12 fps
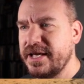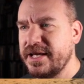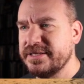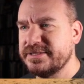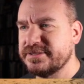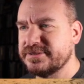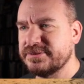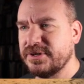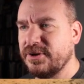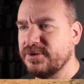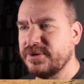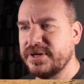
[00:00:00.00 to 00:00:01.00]
It's
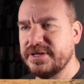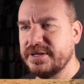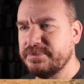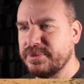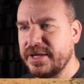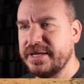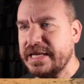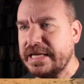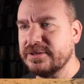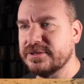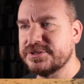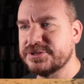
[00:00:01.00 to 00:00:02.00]
all written in plain
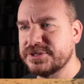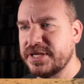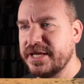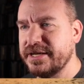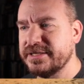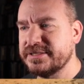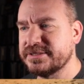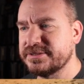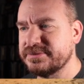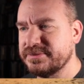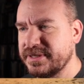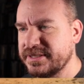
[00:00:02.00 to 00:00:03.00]
English, and
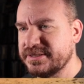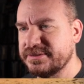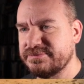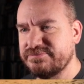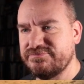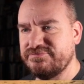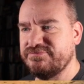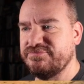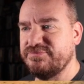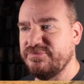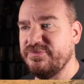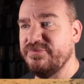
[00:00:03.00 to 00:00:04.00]
it's it's
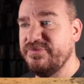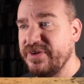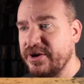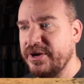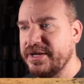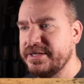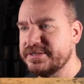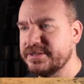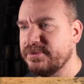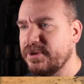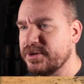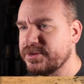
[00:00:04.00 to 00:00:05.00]
very easy
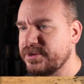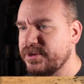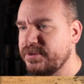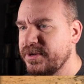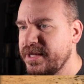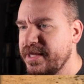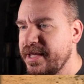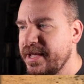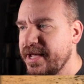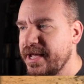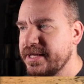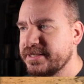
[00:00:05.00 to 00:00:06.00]
to walk through.
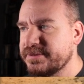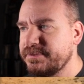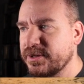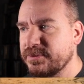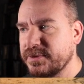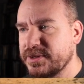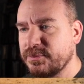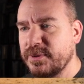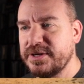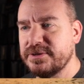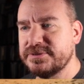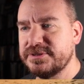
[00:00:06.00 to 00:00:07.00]
It's built with the
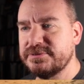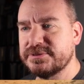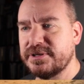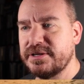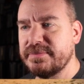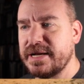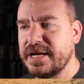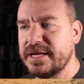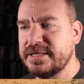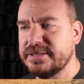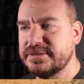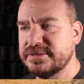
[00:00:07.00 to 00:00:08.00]
Windows user in
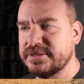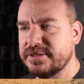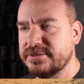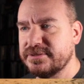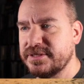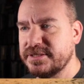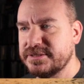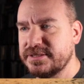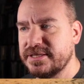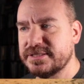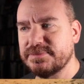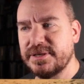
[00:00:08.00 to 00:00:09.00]
mind. There, it
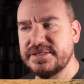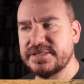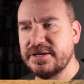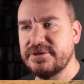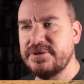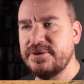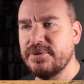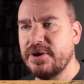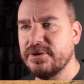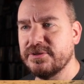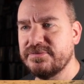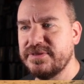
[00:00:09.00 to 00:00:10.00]
explains how to do
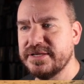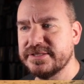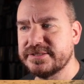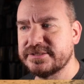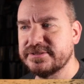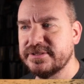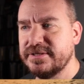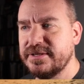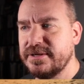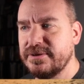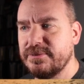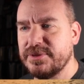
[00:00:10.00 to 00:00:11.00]
all of this
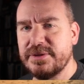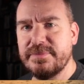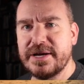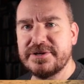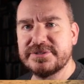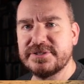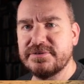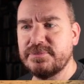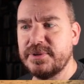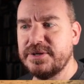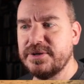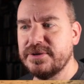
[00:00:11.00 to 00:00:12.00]
within Microsoft
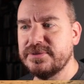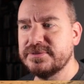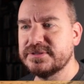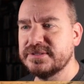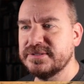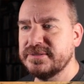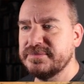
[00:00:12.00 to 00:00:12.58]
Windows.